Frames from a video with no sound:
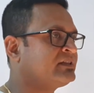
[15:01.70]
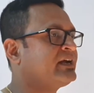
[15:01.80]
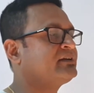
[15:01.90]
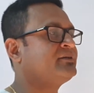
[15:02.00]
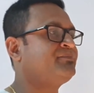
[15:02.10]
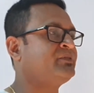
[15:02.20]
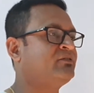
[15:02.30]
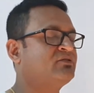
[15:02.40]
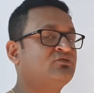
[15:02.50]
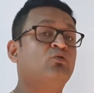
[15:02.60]
that
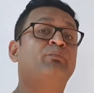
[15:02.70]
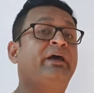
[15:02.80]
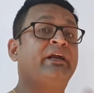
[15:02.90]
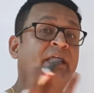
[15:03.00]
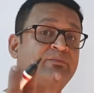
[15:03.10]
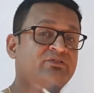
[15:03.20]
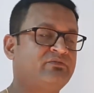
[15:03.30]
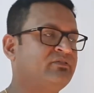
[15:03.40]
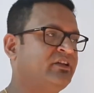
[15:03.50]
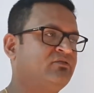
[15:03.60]
there was no paradigm
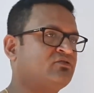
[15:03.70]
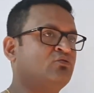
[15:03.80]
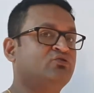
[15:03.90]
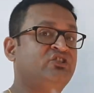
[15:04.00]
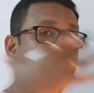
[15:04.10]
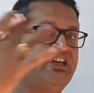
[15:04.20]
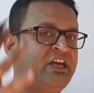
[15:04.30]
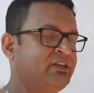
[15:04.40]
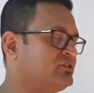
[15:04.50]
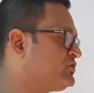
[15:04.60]
shift, there was no
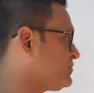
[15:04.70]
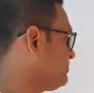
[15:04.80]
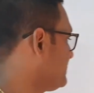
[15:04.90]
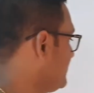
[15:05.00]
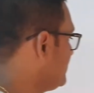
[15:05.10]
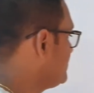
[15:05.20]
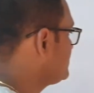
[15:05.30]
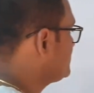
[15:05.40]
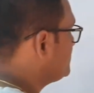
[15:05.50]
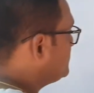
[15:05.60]
change.
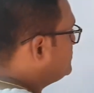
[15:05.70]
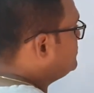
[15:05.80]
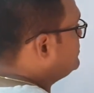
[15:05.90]
So